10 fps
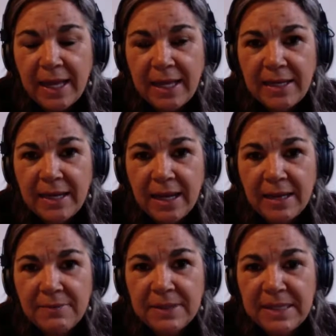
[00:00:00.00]
And
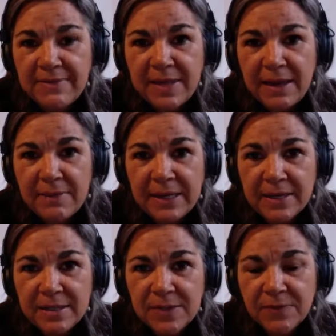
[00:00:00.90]
I believe that
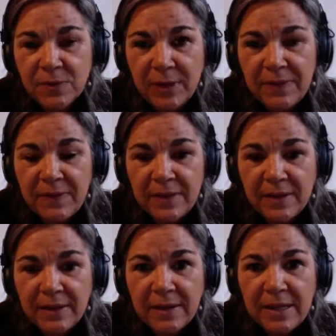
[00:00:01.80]
because, for one
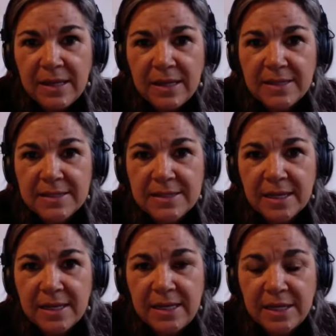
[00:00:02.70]
thing, it's
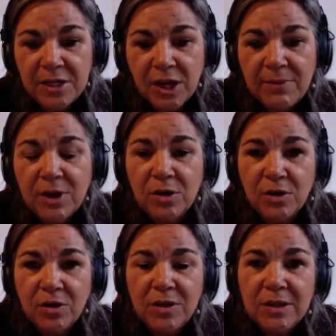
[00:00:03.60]

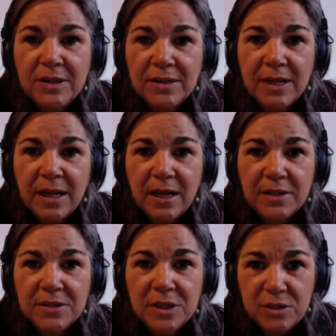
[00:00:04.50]
economical
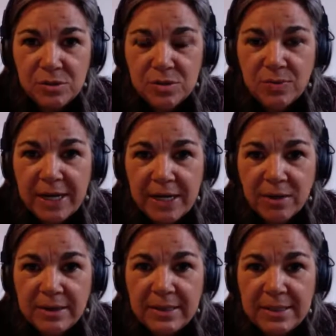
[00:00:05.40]
to use radio
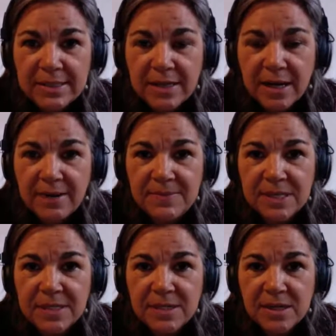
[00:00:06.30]
in these times.
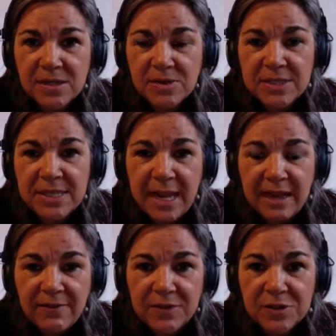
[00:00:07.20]
It's also
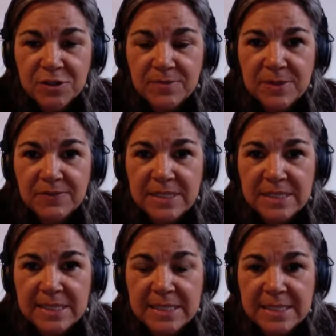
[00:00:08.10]
safe in terms of
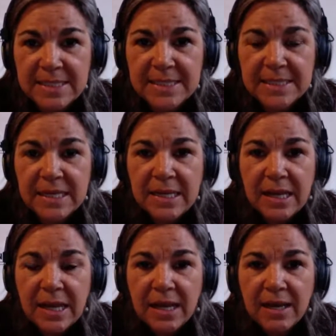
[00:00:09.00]
distance
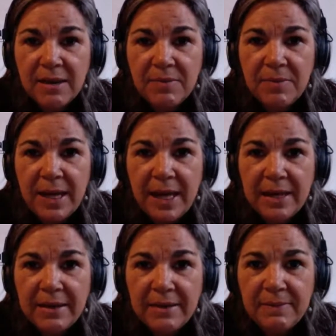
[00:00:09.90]

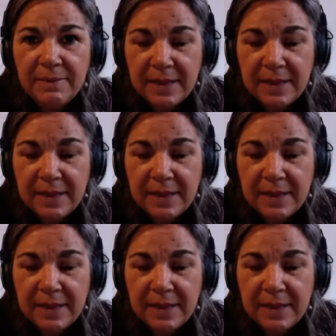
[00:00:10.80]
and